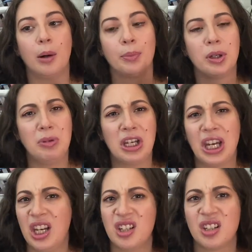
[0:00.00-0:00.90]

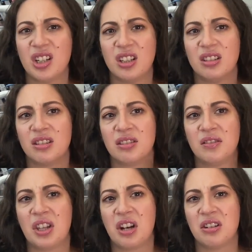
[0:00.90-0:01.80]
communication
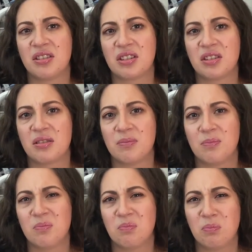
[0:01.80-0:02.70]
that is
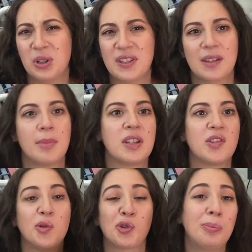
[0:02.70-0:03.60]
puts them in
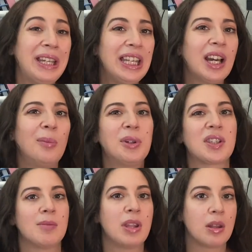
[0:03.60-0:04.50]
social media, puts
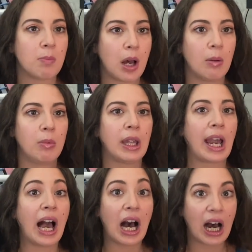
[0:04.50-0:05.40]
them in the public
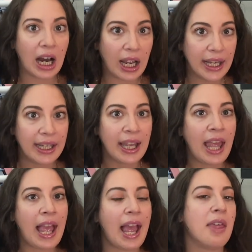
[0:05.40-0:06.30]
eye.
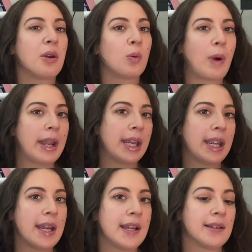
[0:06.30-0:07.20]
And their wedding
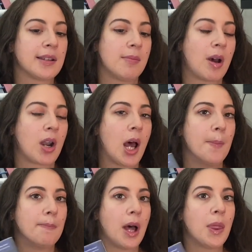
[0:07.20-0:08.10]
is about a
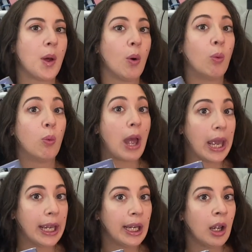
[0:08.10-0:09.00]
month
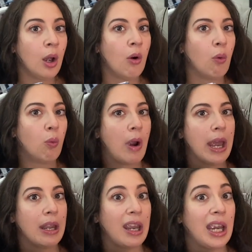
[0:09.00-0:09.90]
away
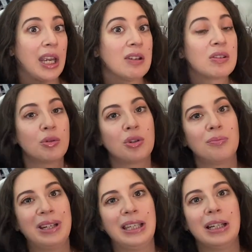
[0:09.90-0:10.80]
when a social
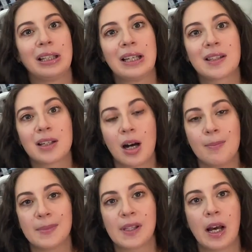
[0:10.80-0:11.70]
media list
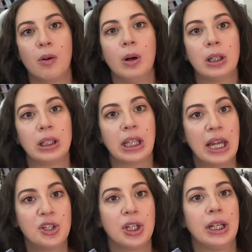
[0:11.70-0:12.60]
comes out
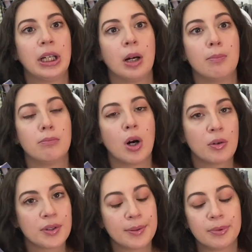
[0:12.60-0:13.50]
alleging
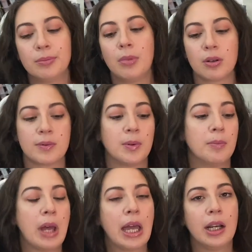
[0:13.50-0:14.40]
multiple
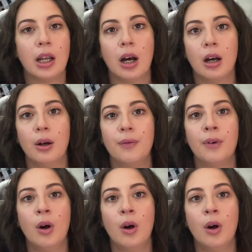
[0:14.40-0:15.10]
men of